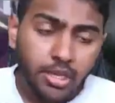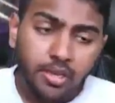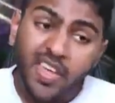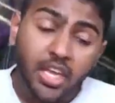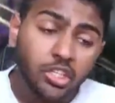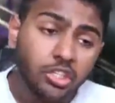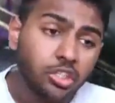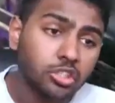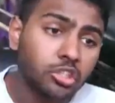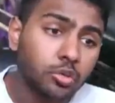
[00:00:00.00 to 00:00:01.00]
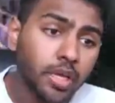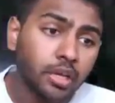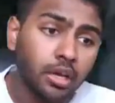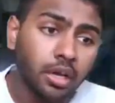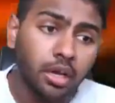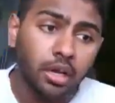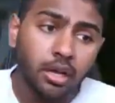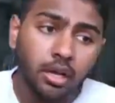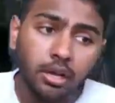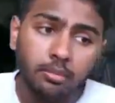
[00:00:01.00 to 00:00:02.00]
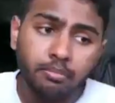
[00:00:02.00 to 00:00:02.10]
There she's just doing her